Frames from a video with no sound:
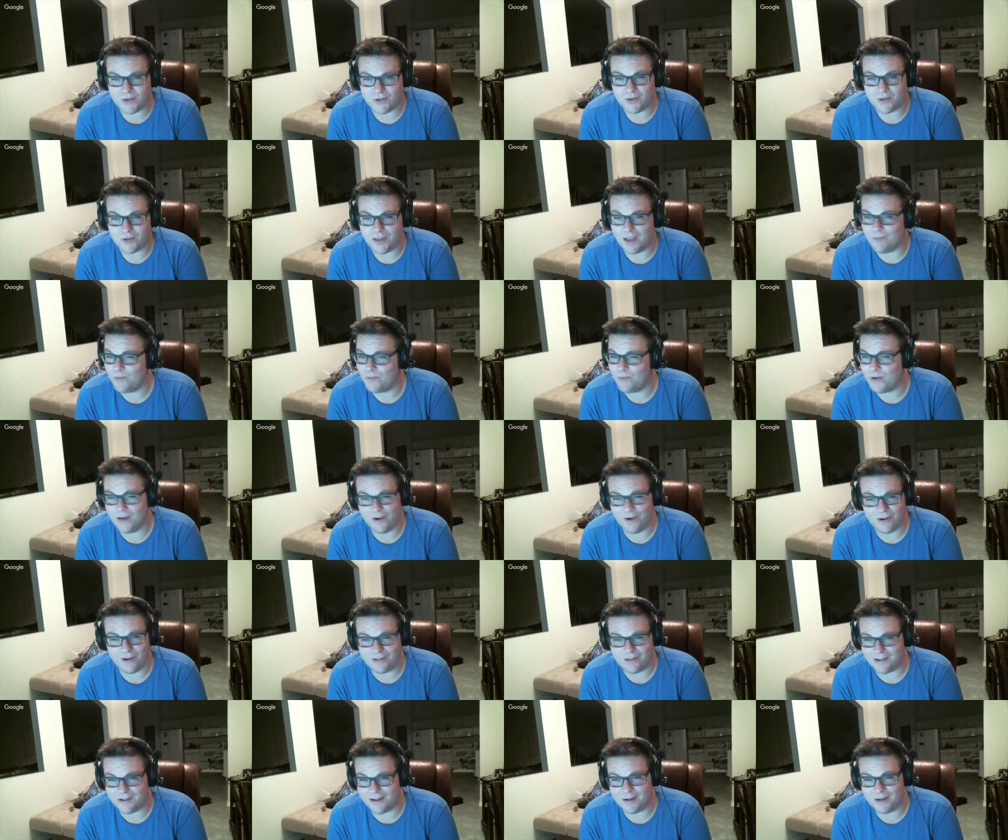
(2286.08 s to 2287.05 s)
and we aren't
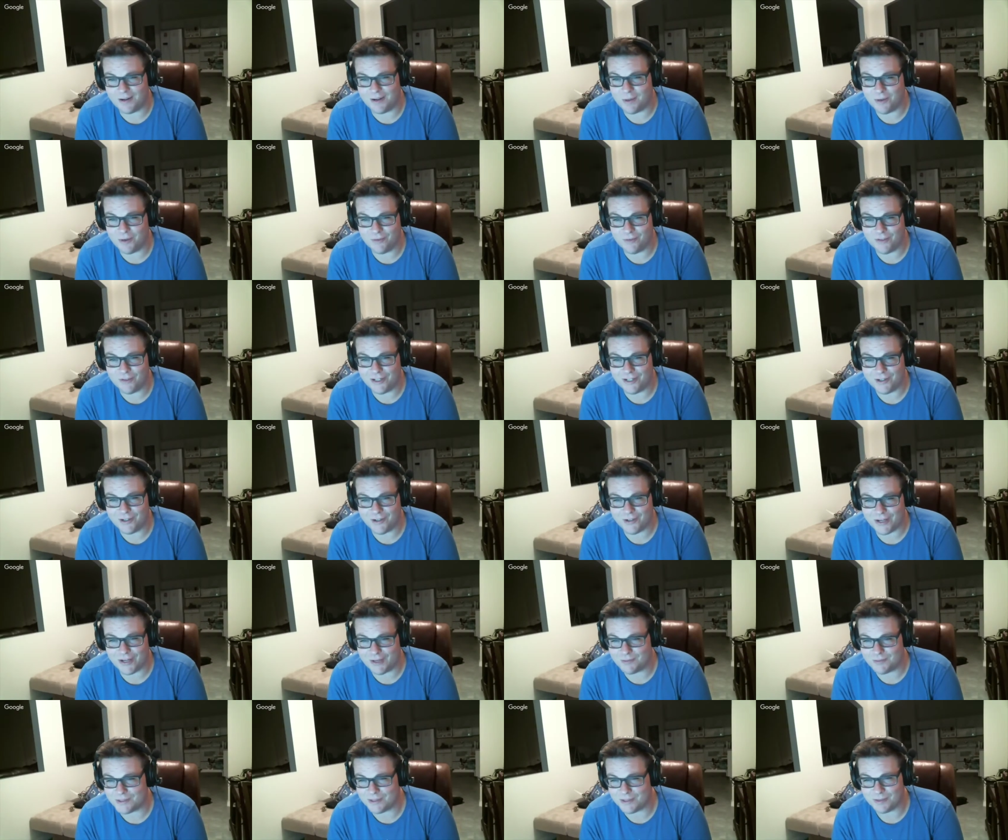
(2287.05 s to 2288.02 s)
talking about video games
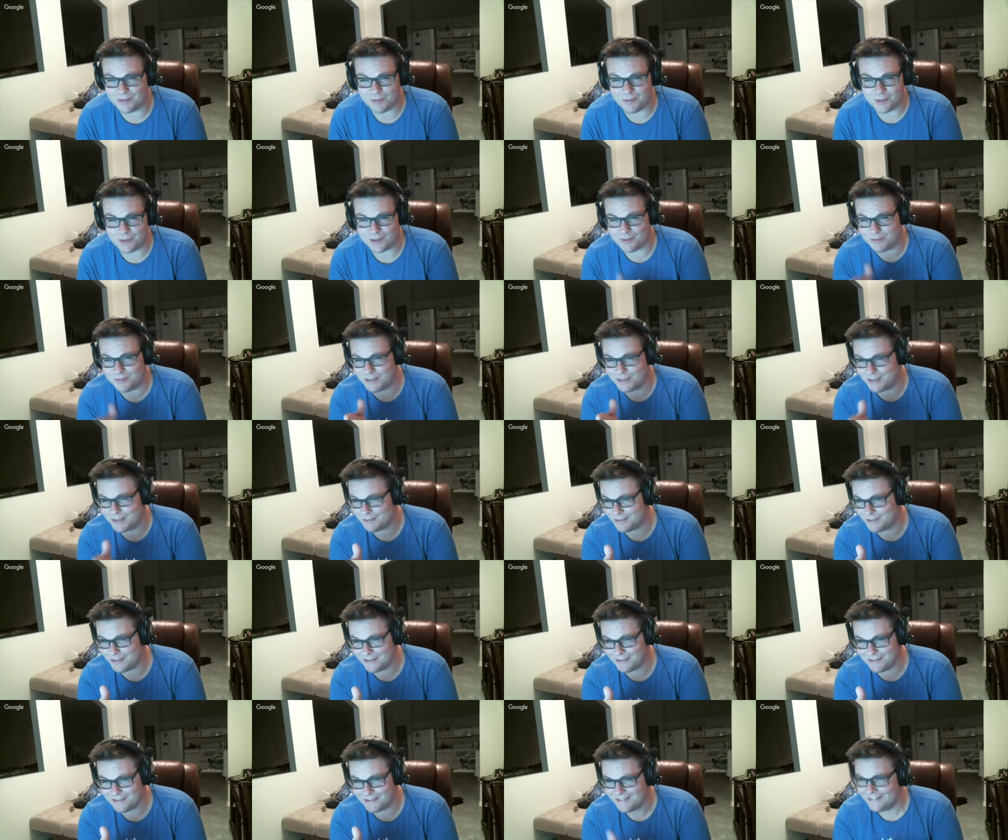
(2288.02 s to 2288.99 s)
anymore. But
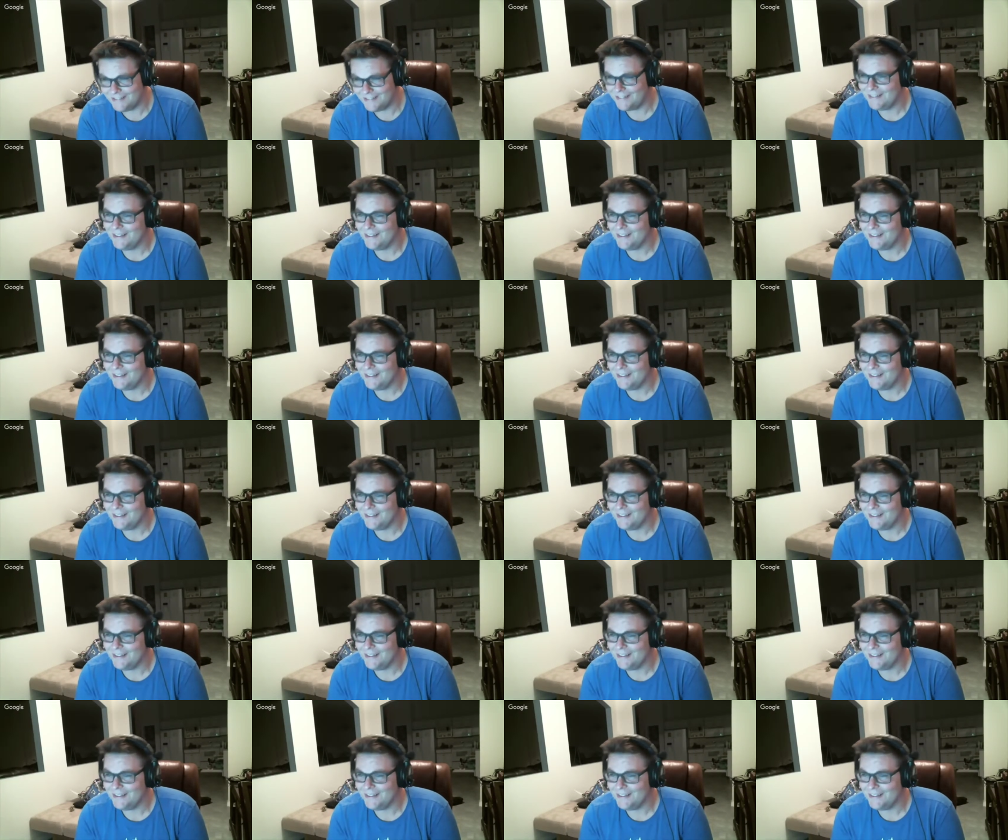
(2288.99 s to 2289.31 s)
no, we are